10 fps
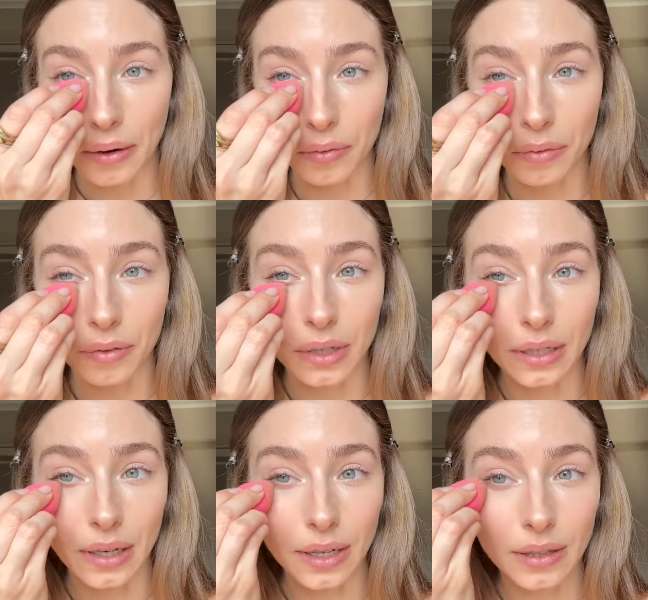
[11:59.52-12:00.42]

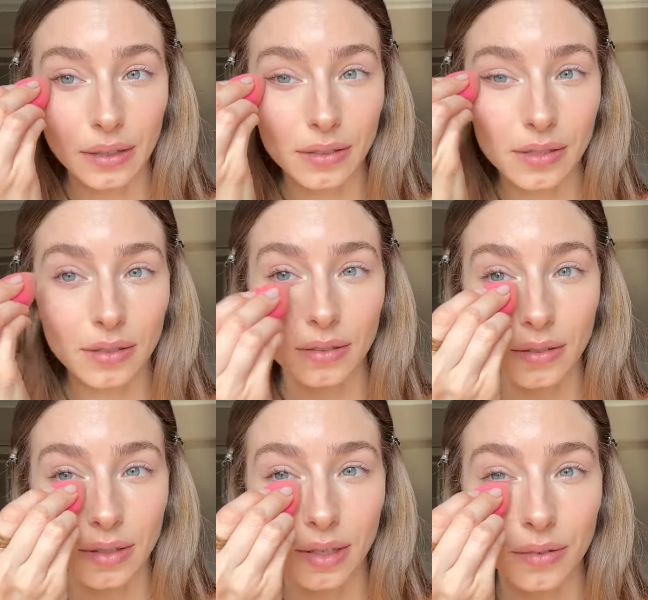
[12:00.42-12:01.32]
really like this.
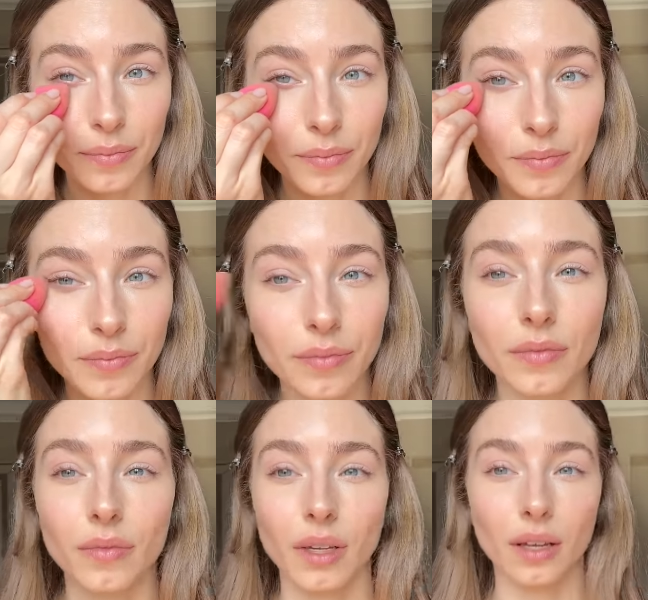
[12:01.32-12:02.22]
See?
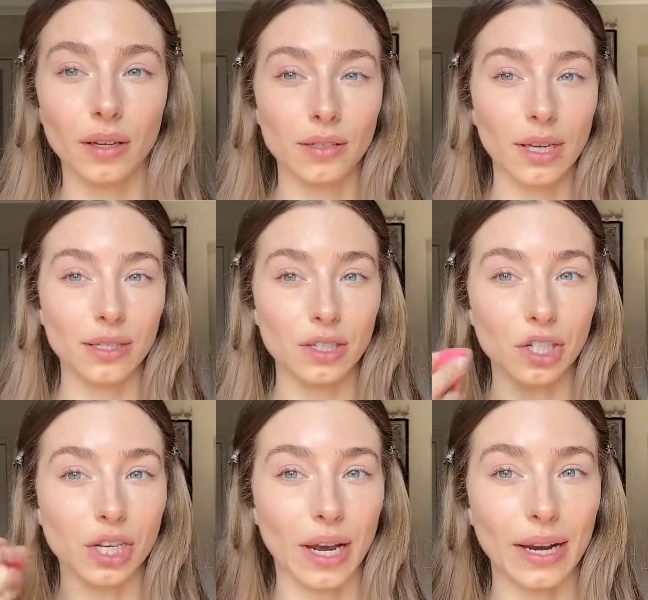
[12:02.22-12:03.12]
It takes the
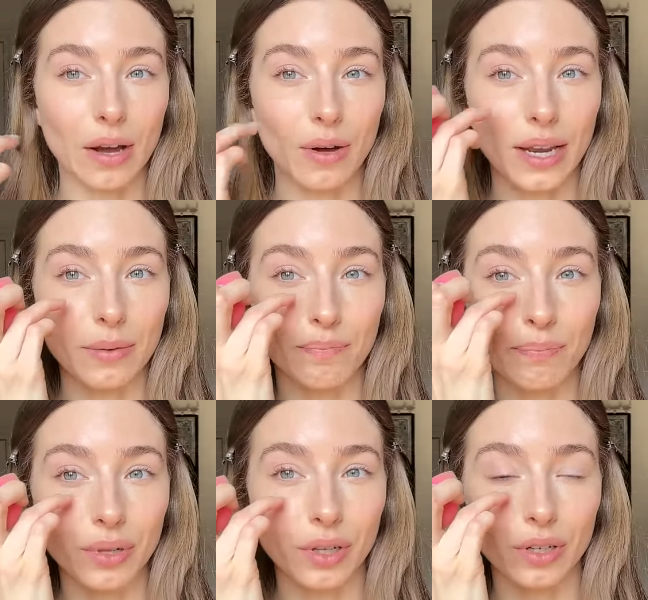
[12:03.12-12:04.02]
shine out, and it
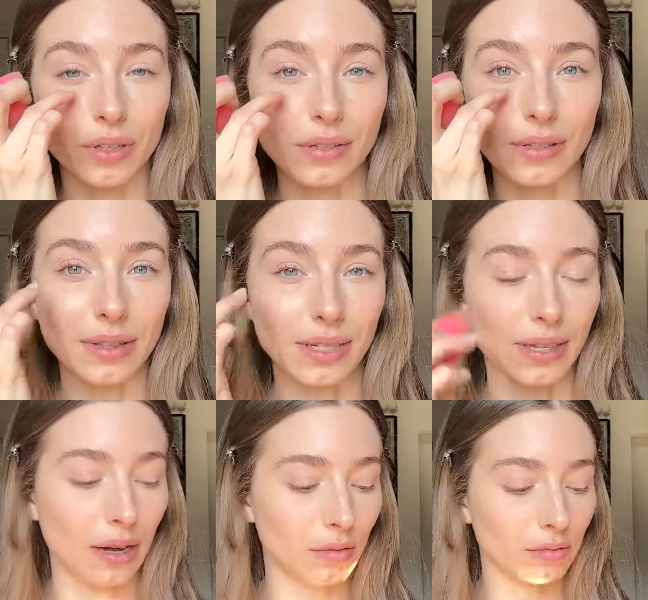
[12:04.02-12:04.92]
blurs this
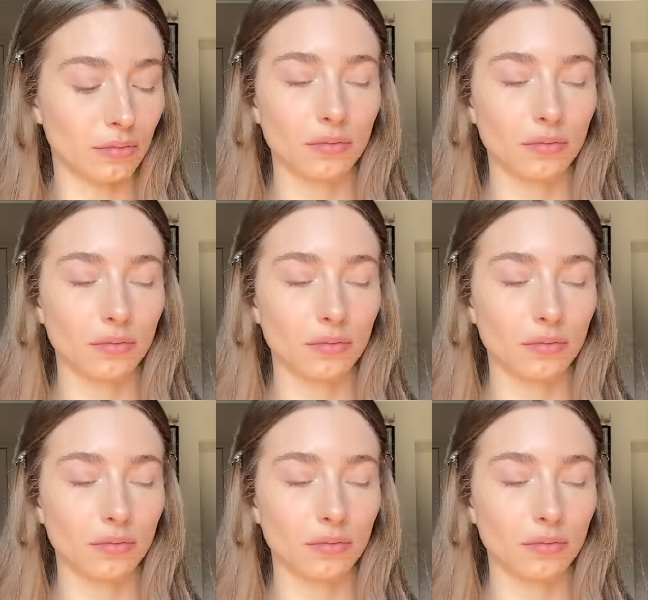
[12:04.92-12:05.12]
out.